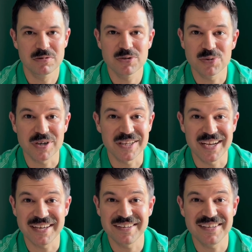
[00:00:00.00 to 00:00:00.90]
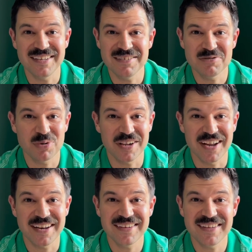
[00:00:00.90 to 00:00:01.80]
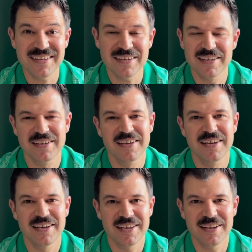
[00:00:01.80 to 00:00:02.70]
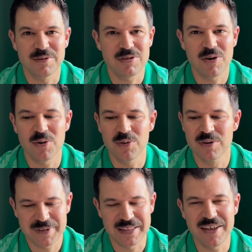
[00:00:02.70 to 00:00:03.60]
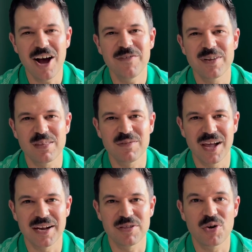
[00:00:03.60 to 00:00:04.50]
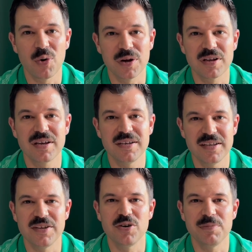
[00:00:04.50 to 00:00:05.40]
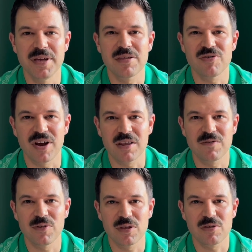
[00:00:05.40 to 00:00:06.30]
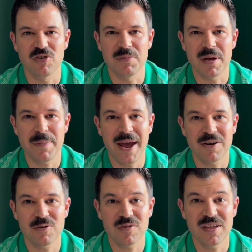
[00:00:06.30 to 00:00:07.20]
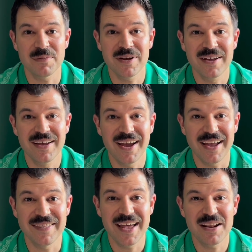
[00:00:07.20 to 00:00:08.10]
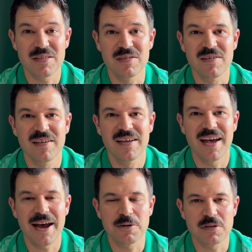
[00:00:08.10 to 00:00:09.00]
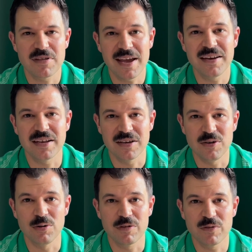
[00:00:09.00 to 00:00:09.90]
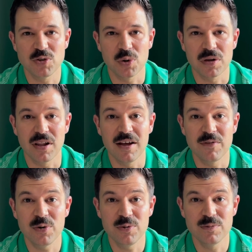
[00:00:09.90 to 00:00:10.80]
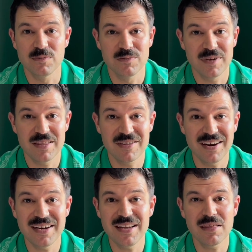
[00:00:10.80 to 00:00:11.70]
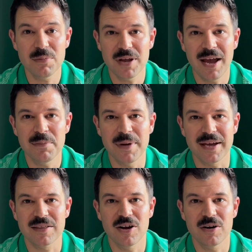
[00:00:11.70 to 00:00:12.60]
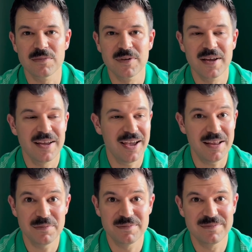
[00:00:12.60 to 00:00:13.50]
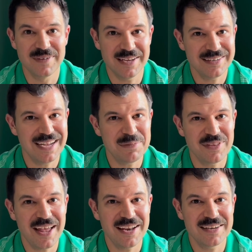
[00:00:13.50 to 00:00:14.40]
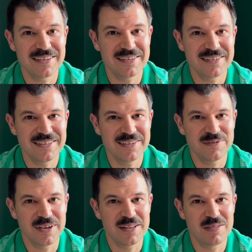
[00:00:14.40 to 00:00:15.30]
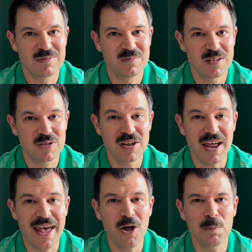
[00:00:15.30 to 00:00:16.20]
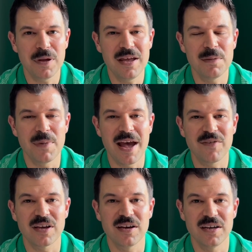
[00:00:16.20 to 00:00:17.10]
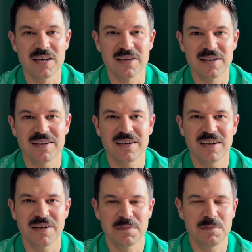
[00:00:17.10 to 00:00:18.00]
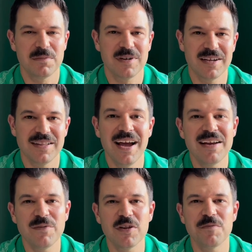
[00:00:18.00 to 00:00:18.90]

2019. You know, so the offensive line is going to continue to be a strength for this Green Bay Packers team. And that is outstanding news for Jordan Love, who is going to need some time back there. And on top of that, you know, it's going to help him having a line full of